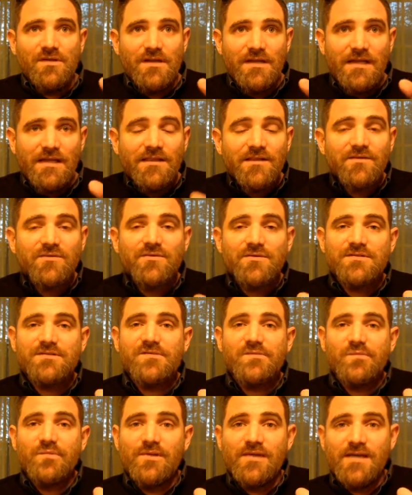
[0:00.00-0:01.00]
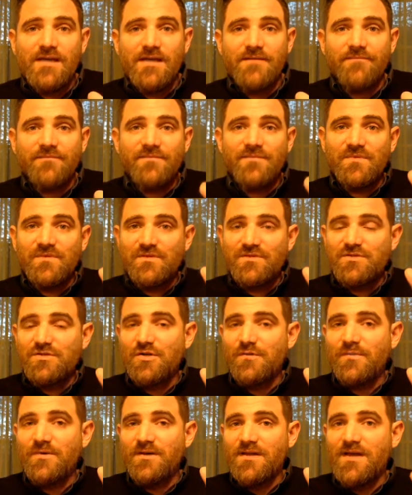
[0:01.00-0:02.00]
in the course of play,
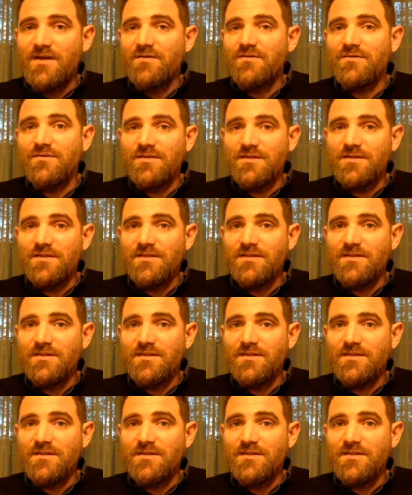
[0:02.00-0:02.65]
determine not only